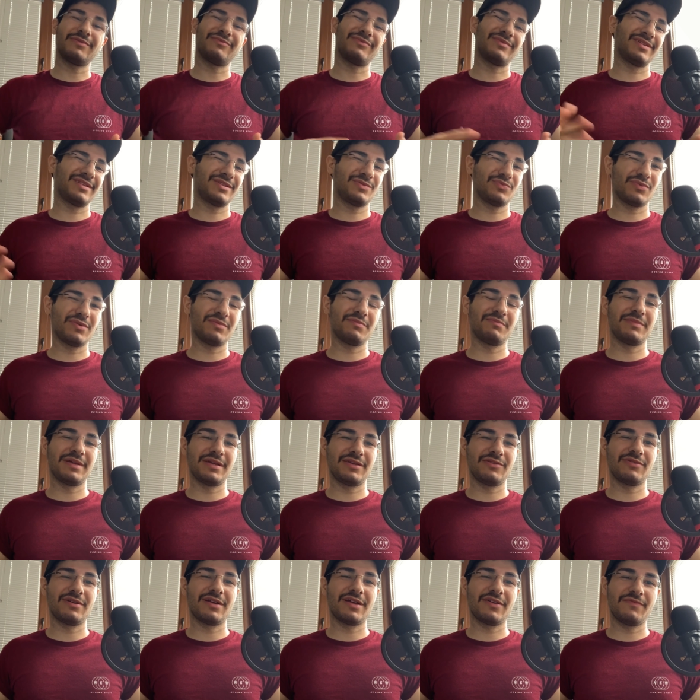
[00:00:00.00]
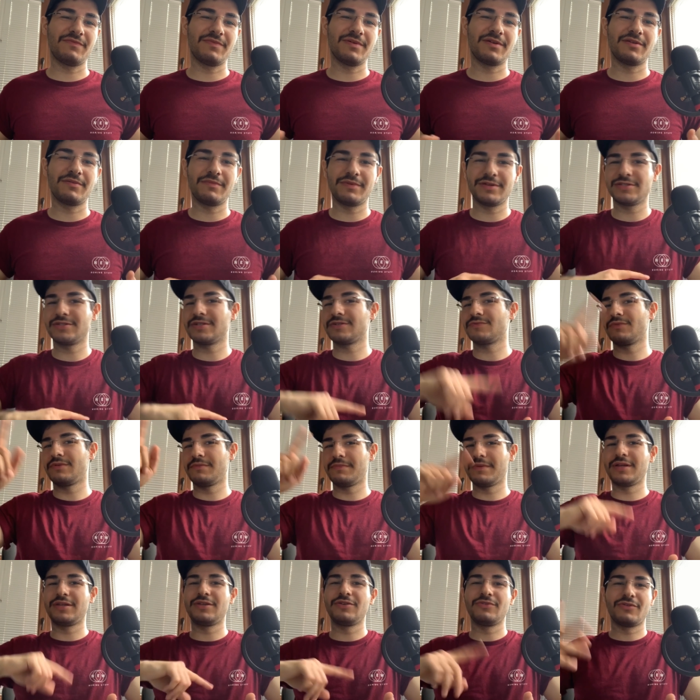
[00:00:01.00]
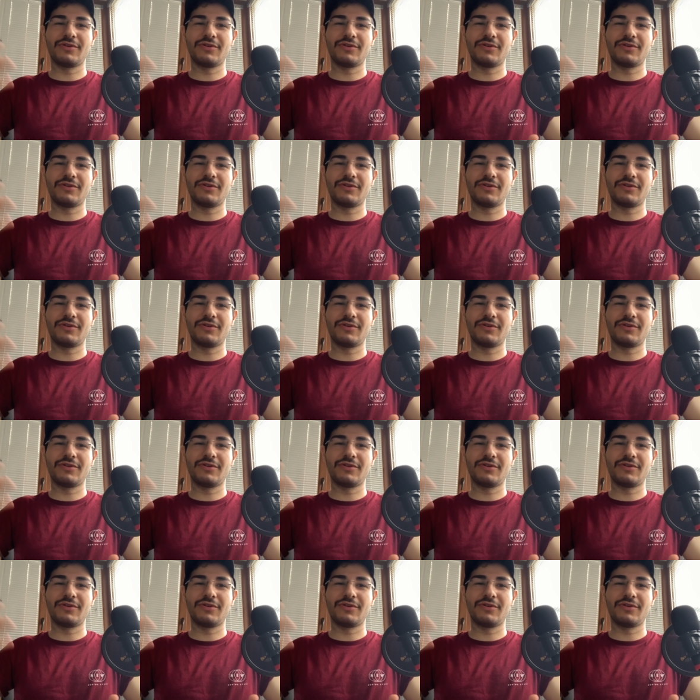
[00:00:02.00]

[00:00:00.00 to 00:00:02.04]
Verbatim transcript: Well, it won't make your life better, but it just will make